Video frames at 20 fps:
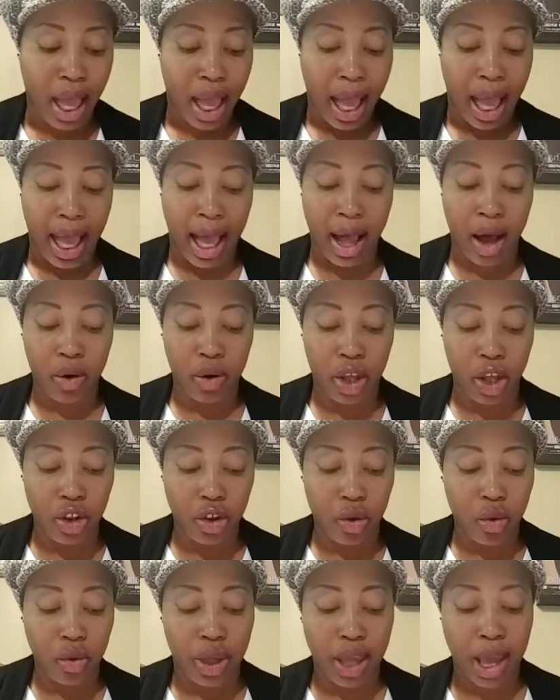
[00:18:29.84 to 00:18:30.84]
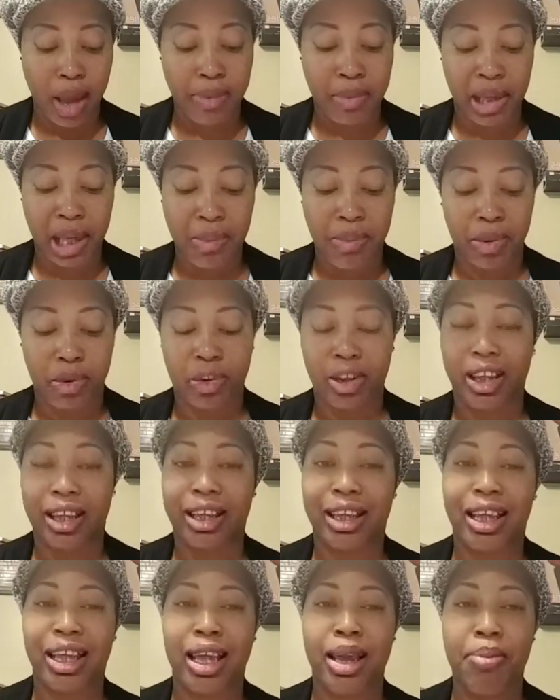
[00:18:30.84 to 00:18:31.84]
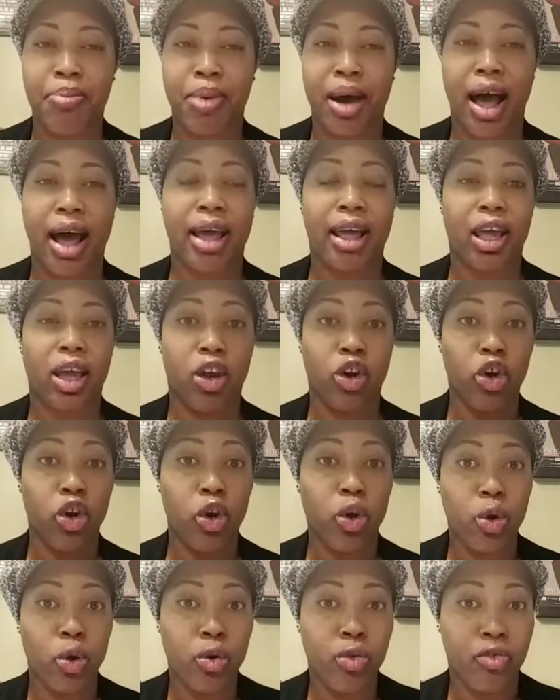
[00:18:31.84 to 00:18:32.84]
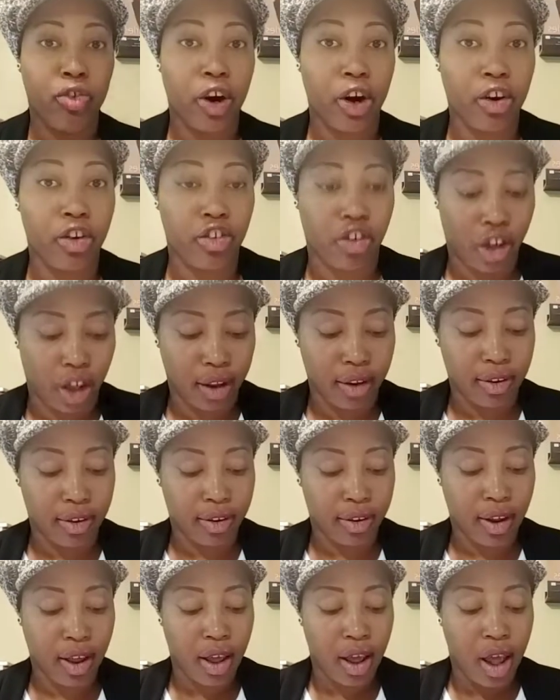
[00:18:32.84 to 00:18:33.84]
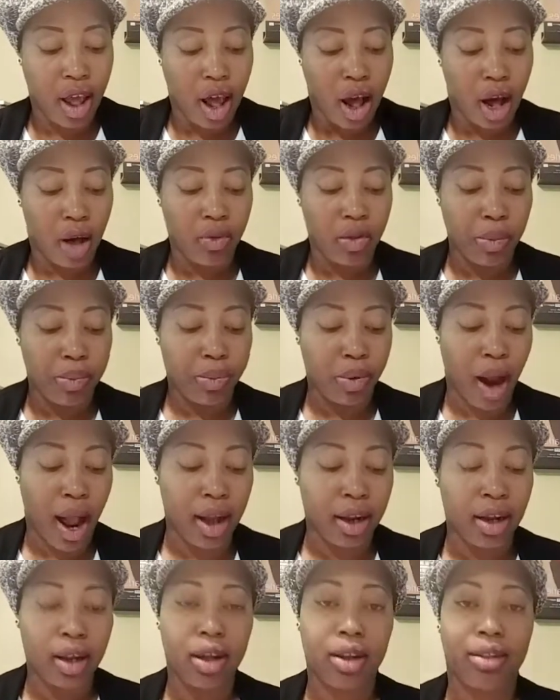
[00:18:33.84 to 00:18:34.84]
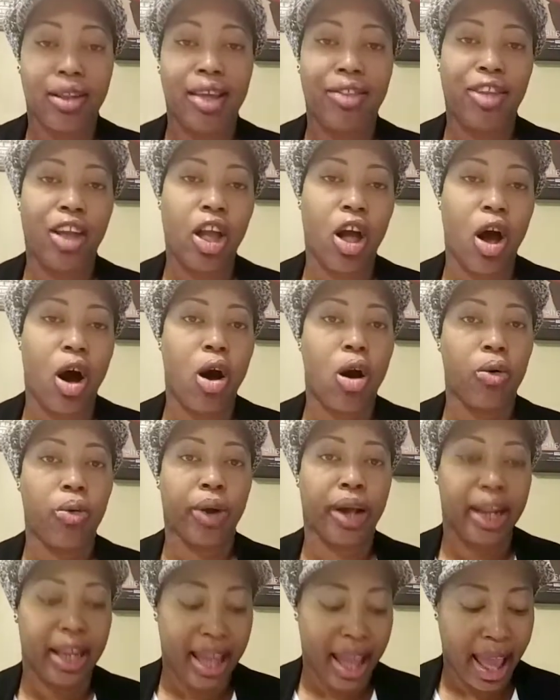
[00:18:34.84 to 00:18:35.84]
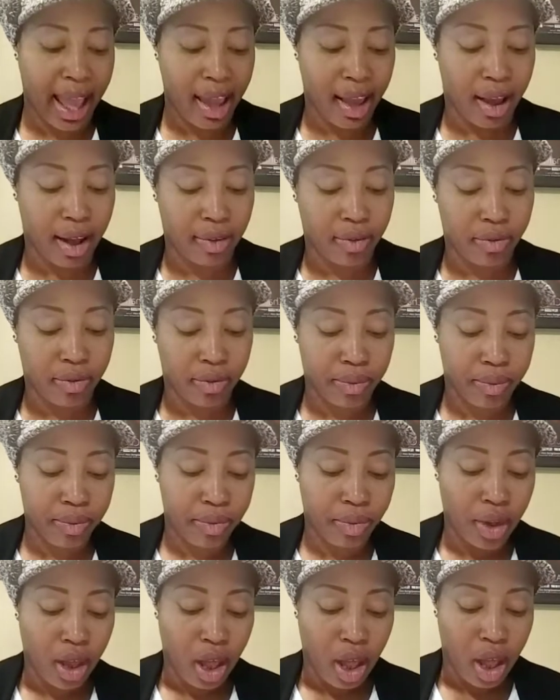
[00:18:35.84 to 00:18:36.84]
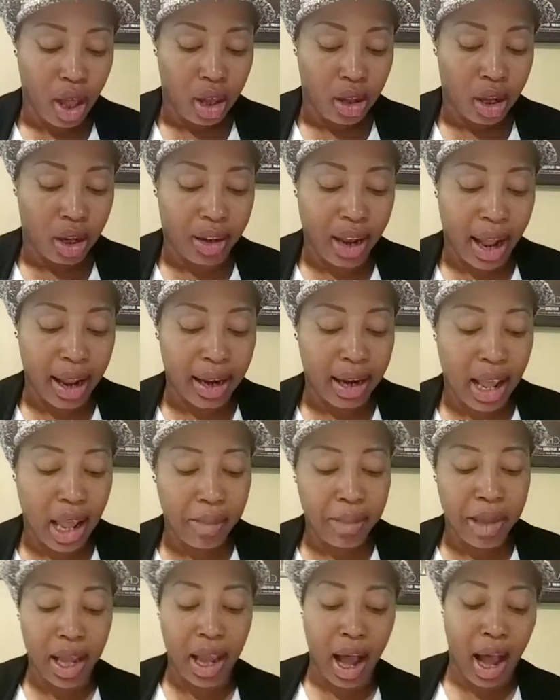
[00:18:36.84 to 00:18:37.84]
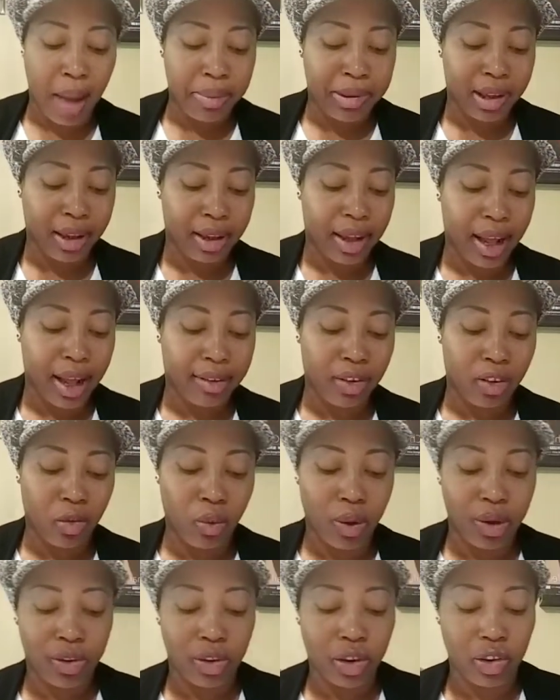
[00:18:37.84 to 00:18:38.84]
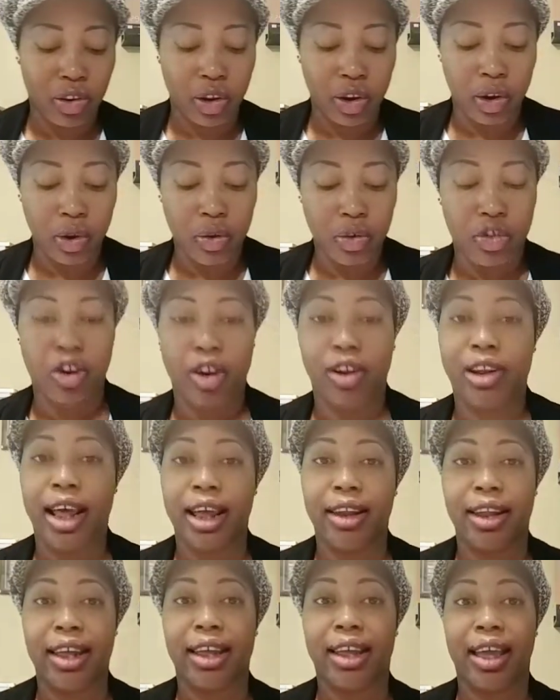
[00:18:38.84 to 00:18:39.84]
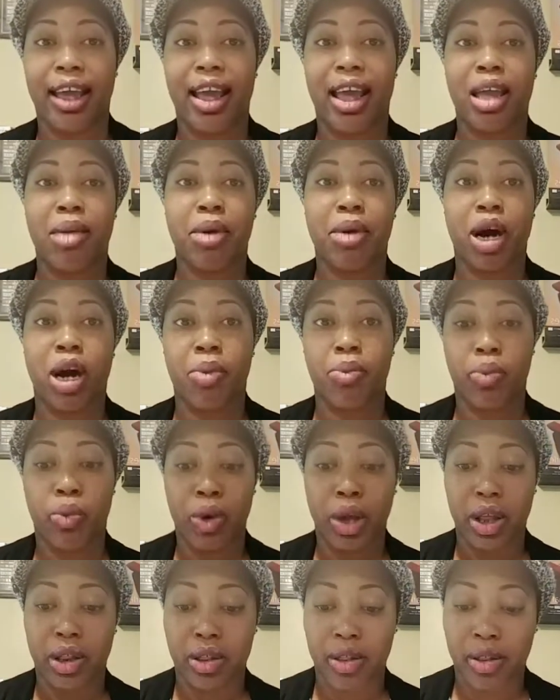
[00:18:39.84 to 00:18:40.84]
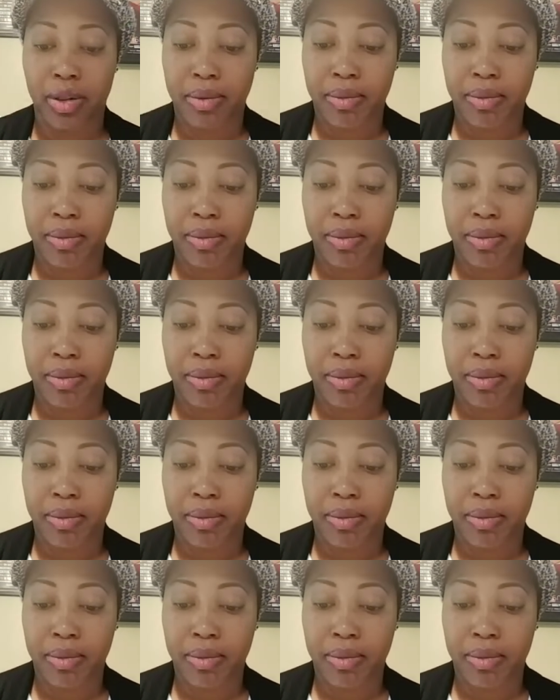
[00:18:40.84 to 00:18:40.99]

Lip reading: How can you get people to keep buying new versions of the product that they already have? The dynamic obsolescence was the solution that they came up with.